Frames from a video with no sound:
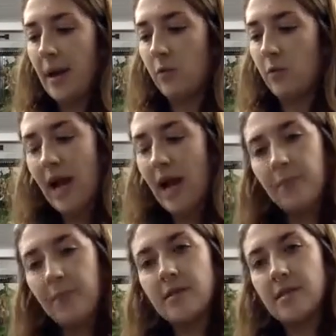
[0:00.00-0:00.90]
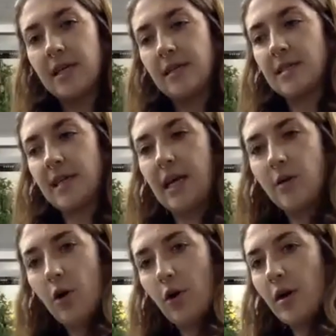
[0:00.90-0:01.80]
and what happens is
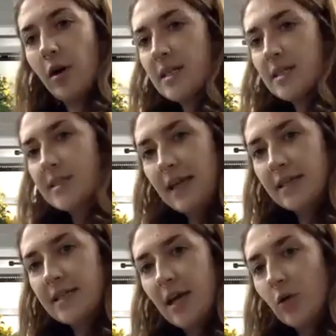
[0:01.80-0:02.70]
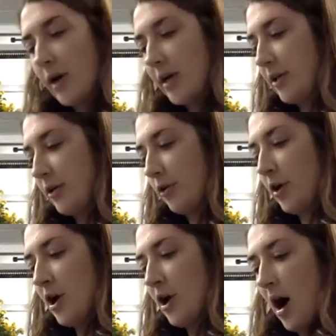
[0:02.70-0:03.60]
in our seedling tank right
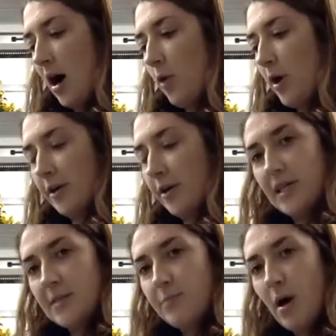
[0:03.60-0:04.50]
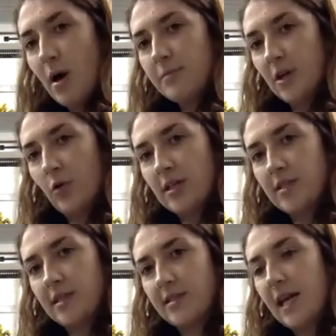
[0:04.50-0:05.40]
here, water is pumped
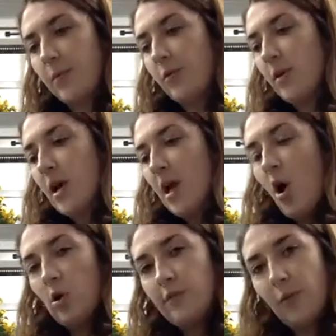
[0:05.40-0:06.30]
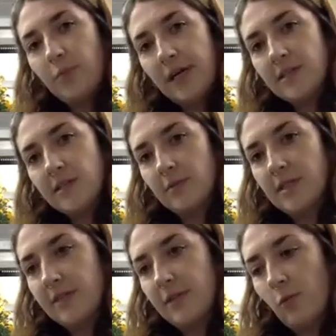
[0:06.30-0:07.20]
across this table. All of our plants are
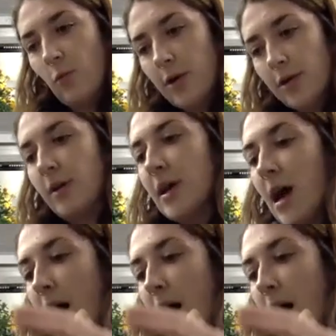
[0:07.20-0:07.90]
receiving water,